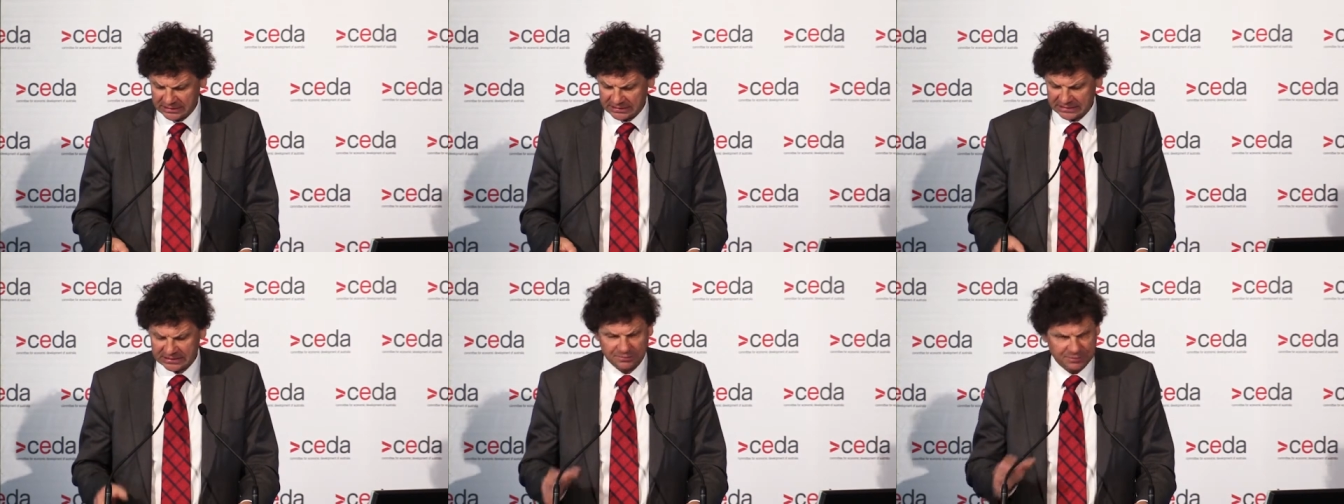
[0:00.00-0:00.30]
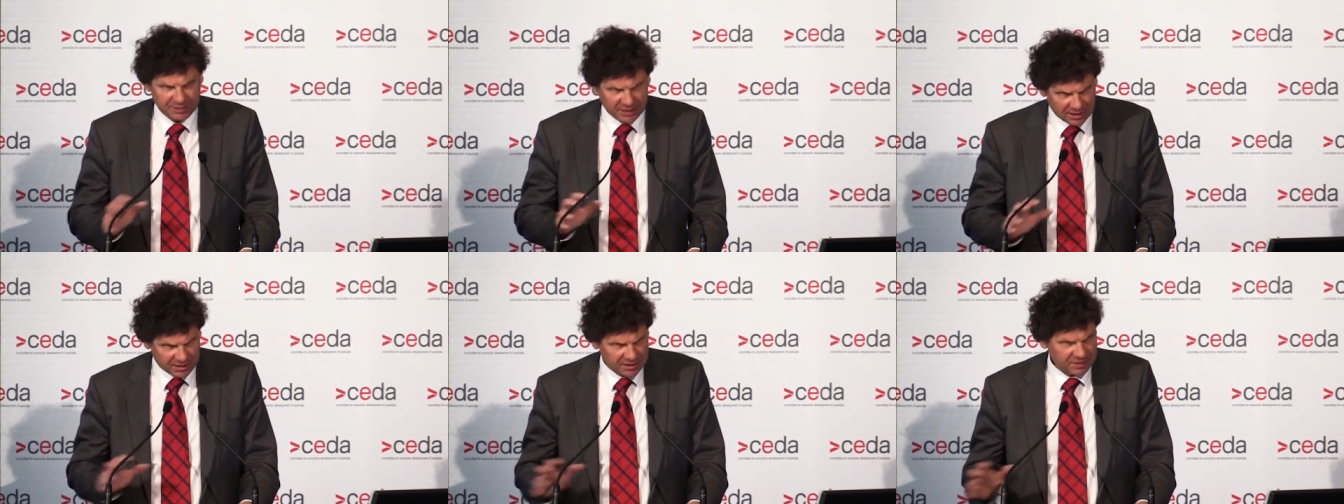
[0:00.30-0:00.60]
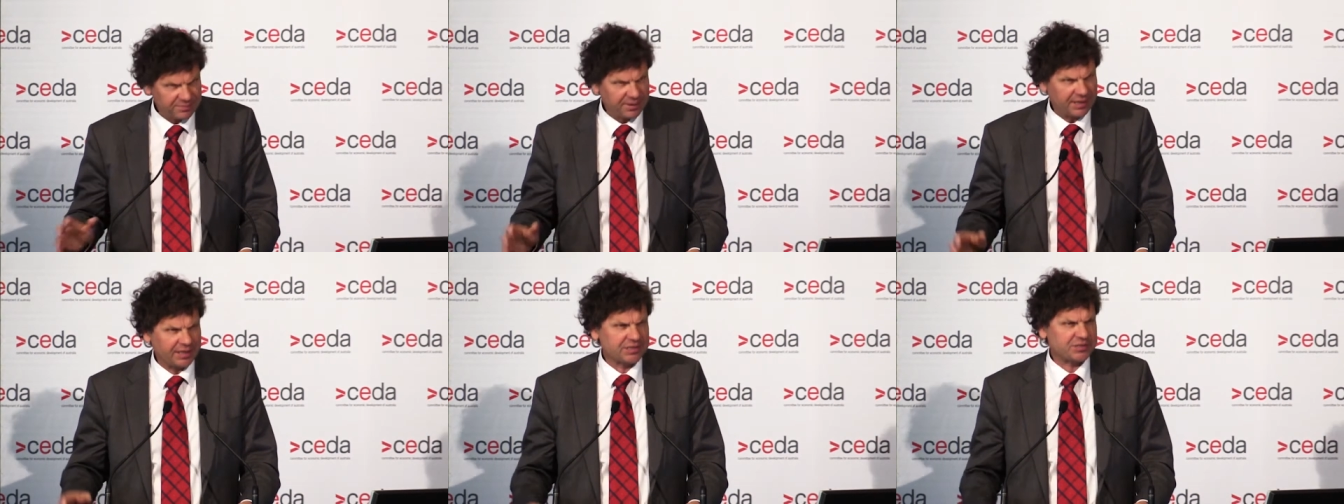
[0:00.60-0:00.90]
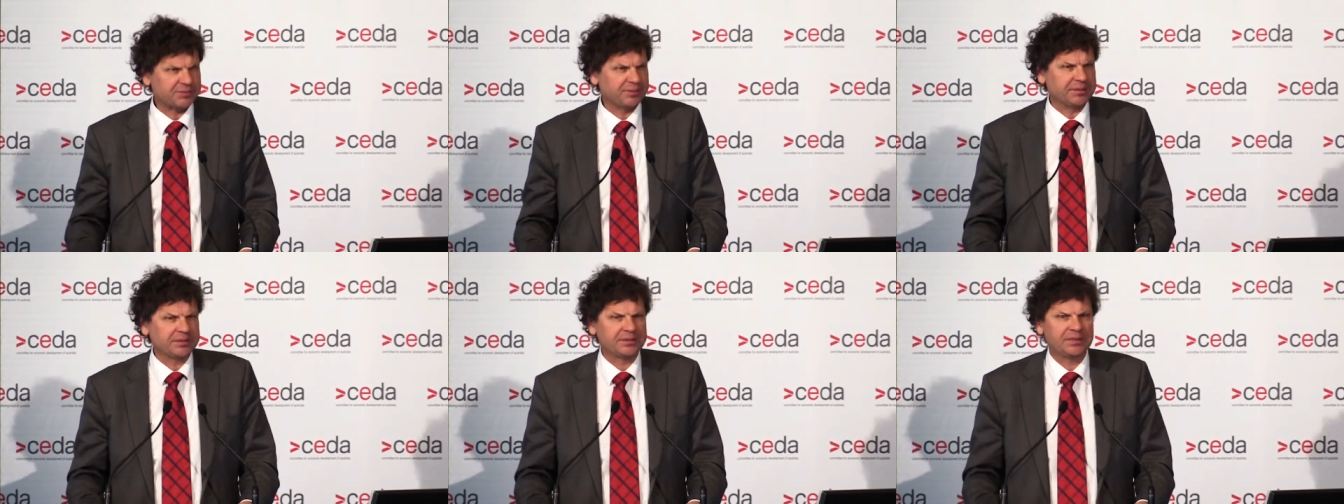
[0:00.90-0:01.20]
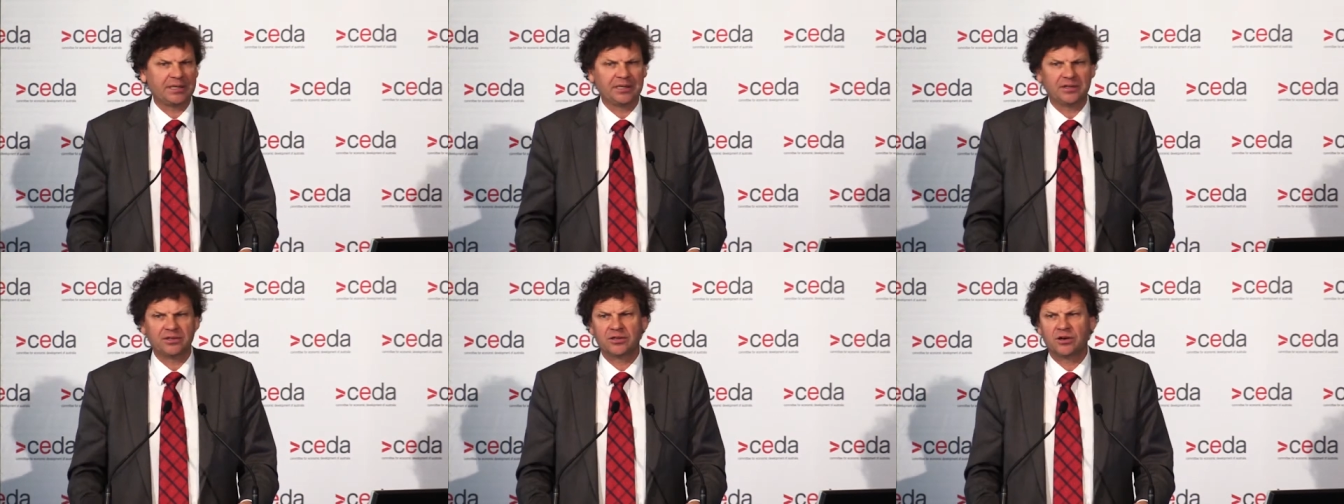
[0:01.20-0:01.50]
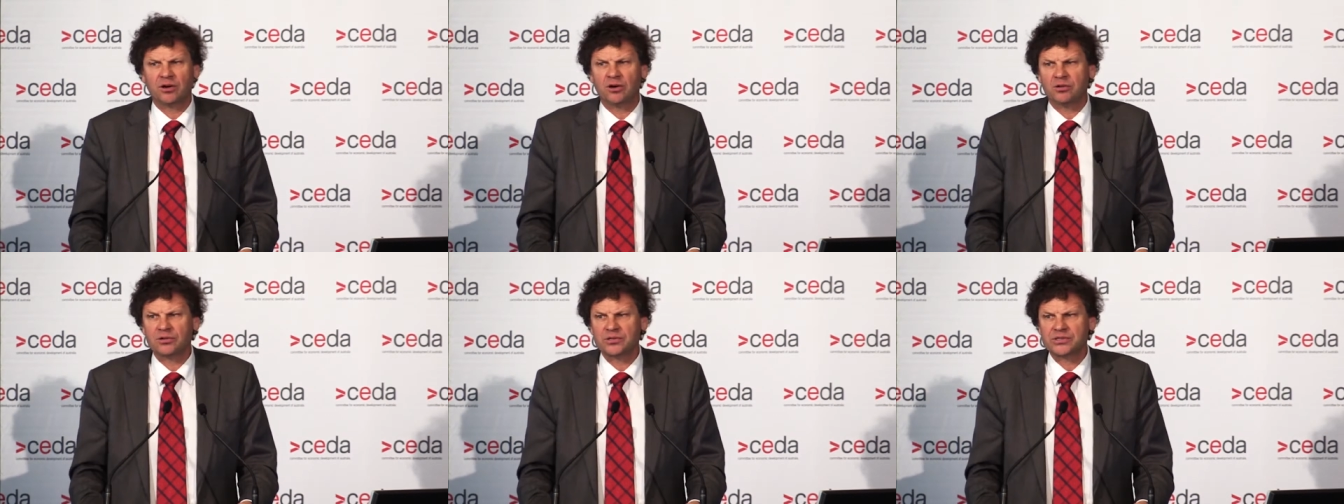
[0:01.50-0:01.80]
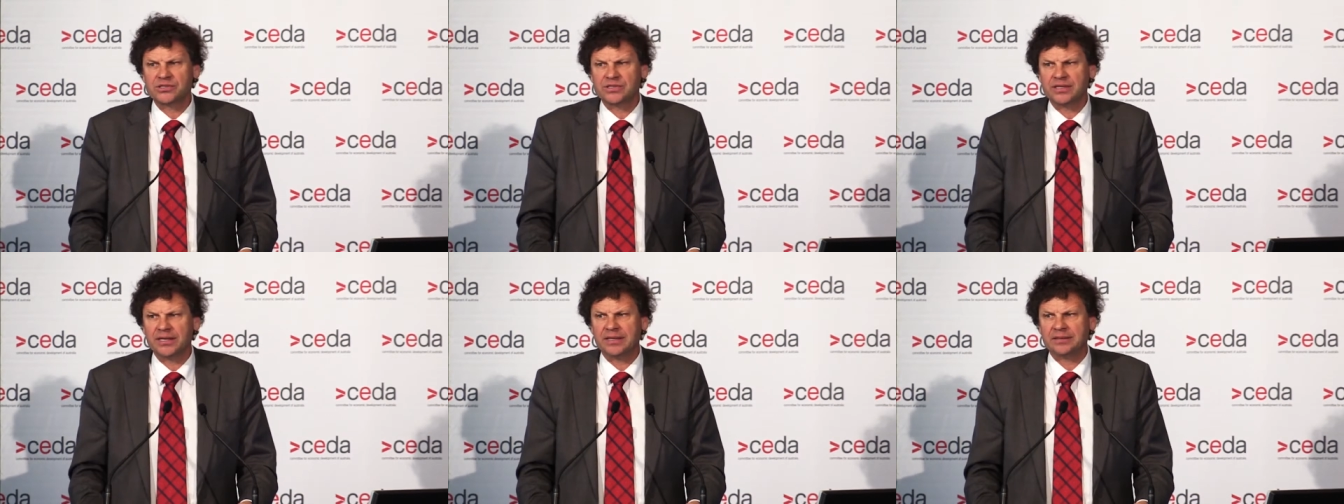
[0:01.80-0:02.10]
some younger management in
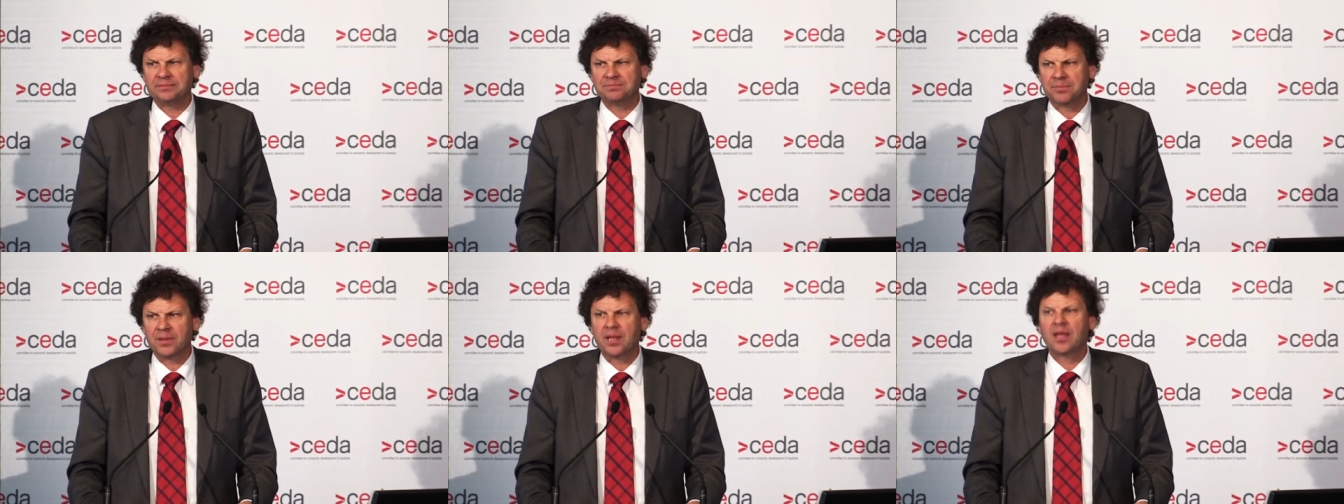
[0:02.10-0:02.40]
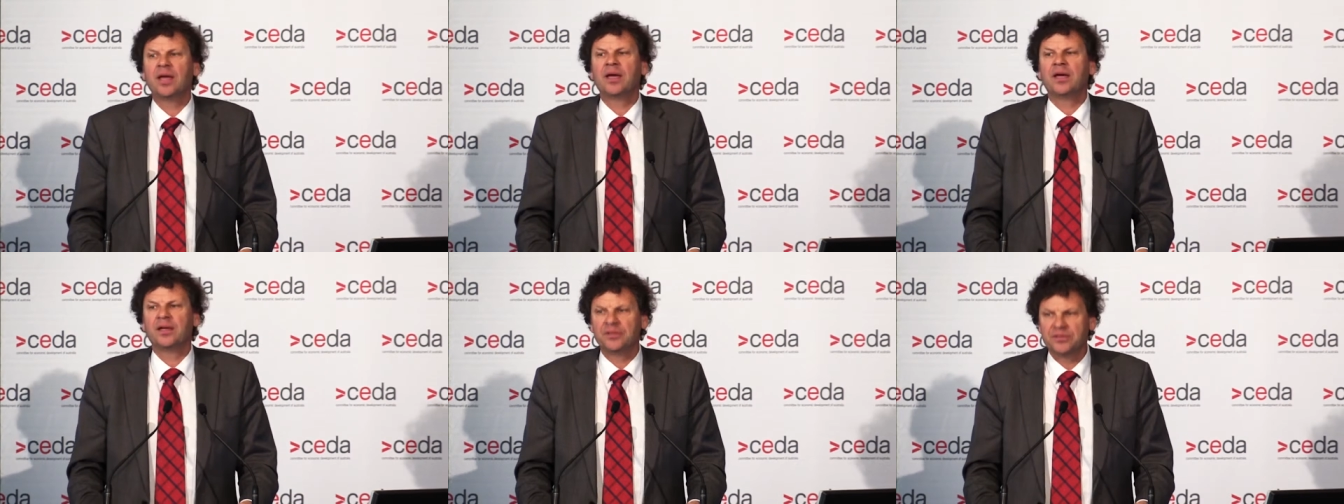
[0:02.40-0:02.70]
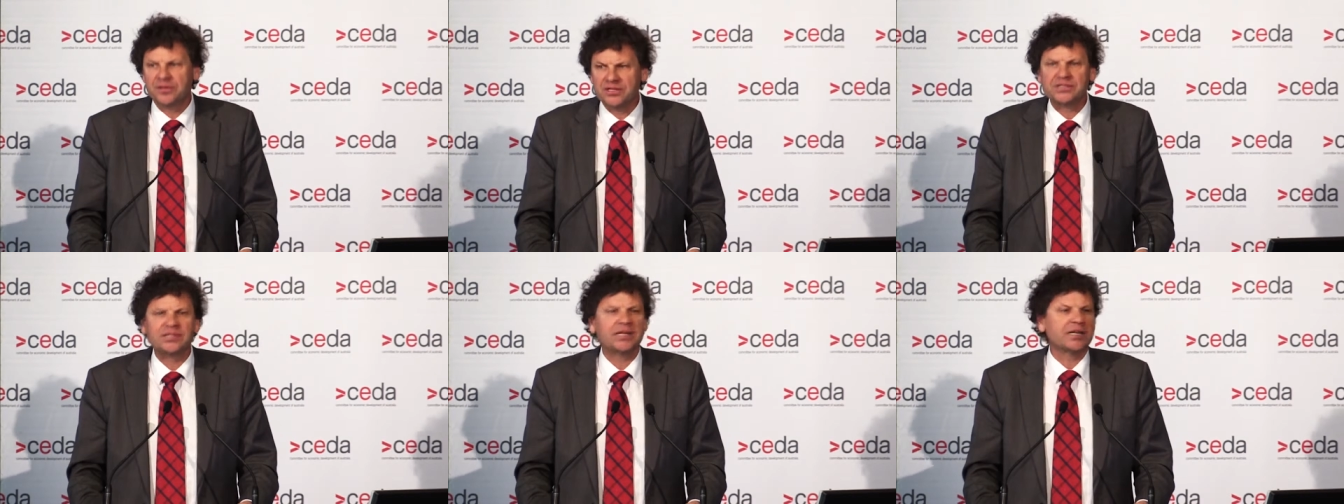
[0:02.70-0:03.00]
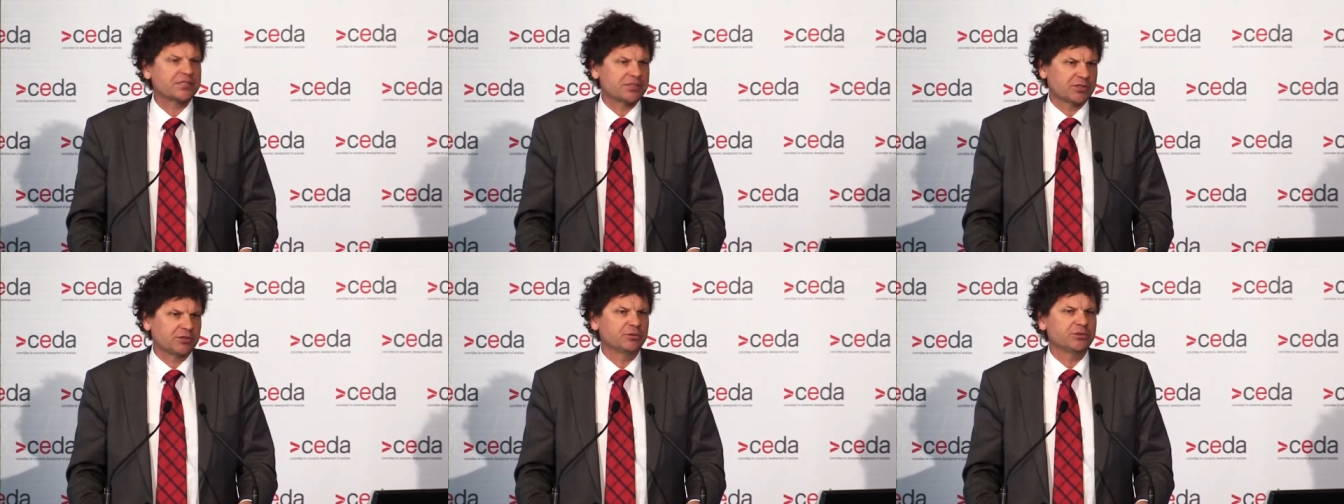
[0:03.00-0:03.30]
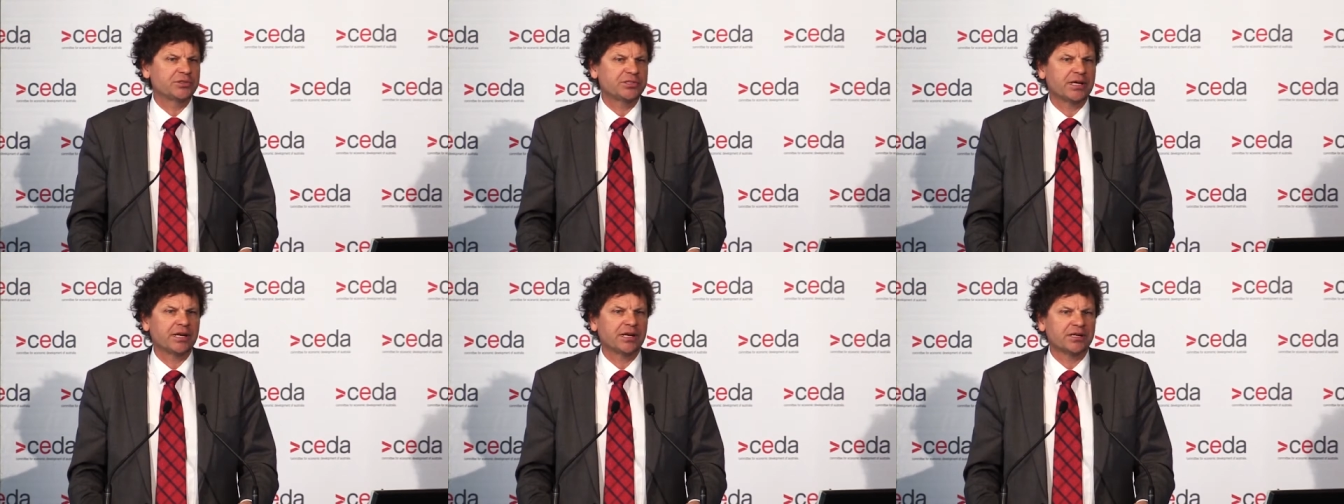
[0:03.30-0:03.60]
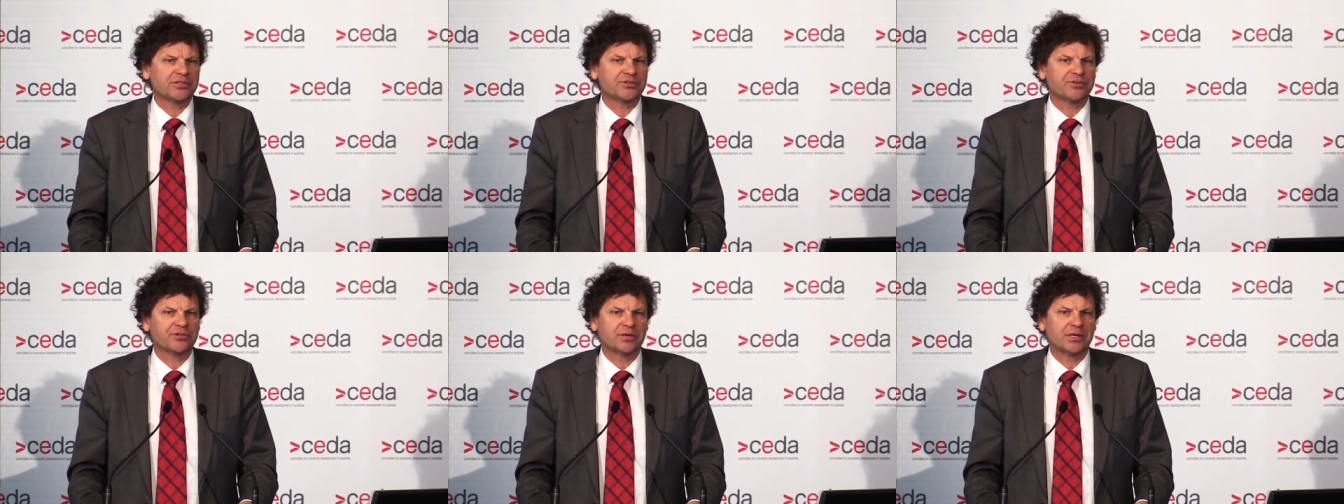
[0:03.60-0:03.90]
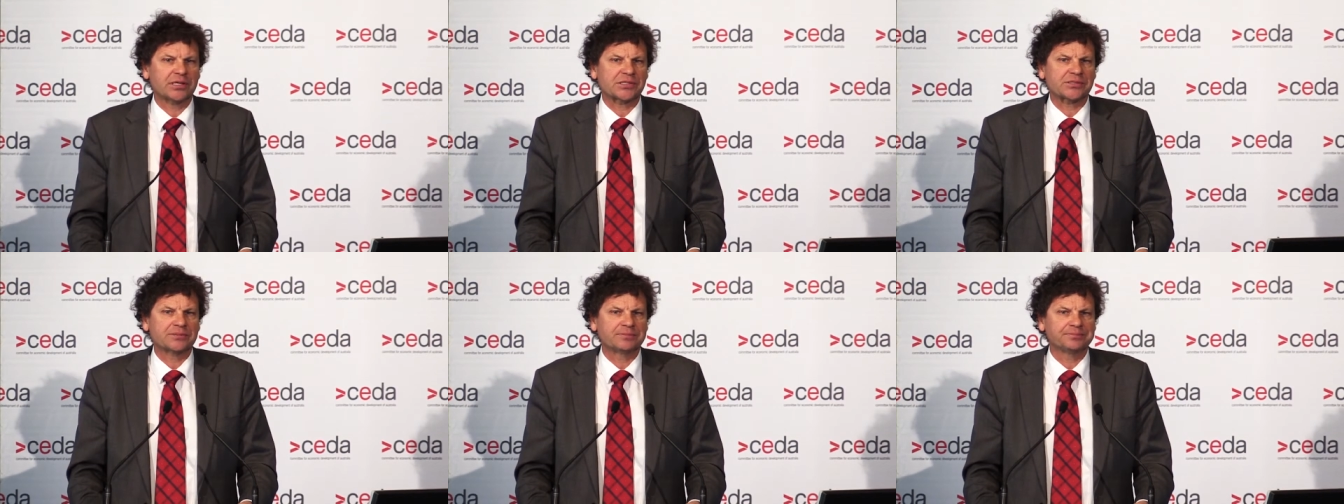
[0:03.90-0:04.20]
Coles said, this sounds a good challenge for
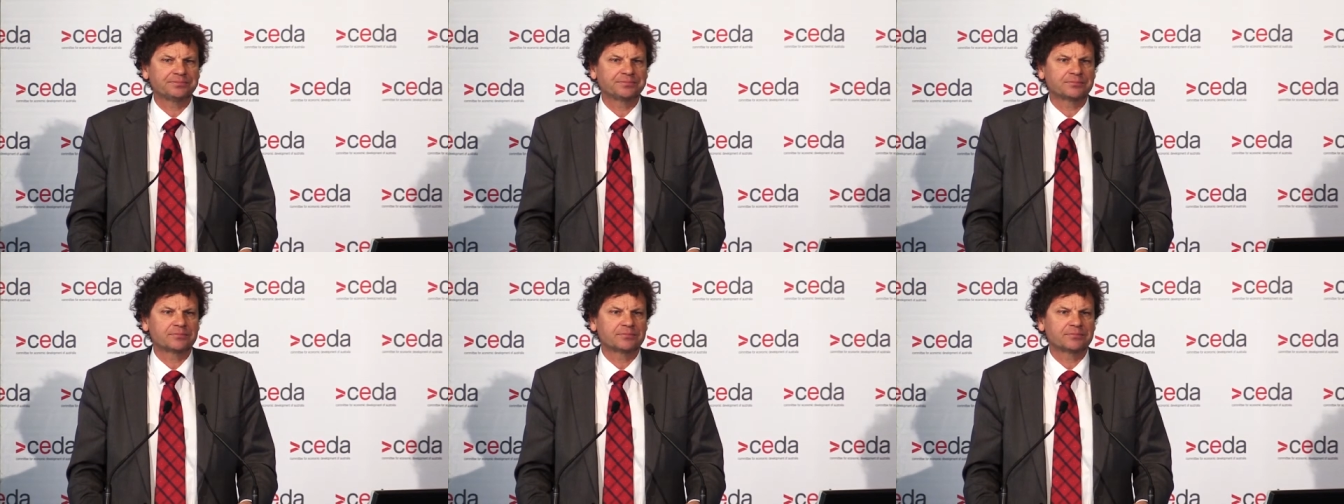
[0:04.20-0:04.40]
us.